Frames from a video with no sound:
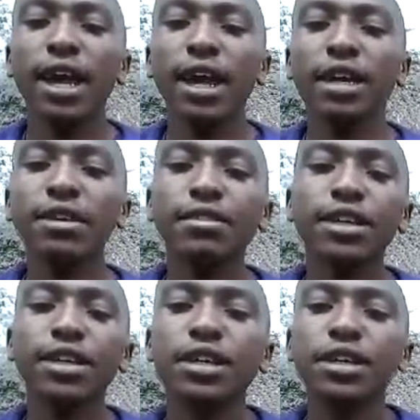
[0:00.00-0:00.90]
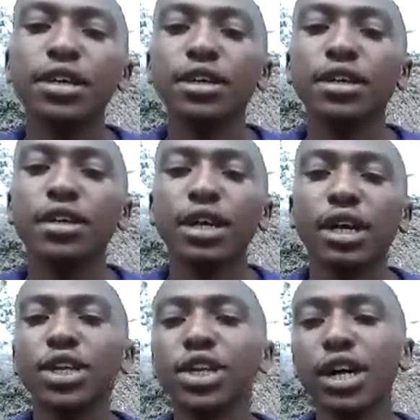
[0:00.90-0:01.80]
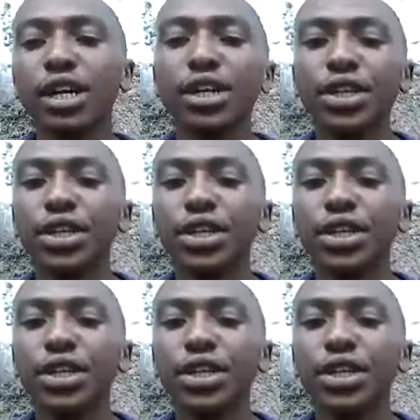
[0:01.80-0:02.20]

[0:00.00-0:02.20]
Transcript: Another thing, a challenge,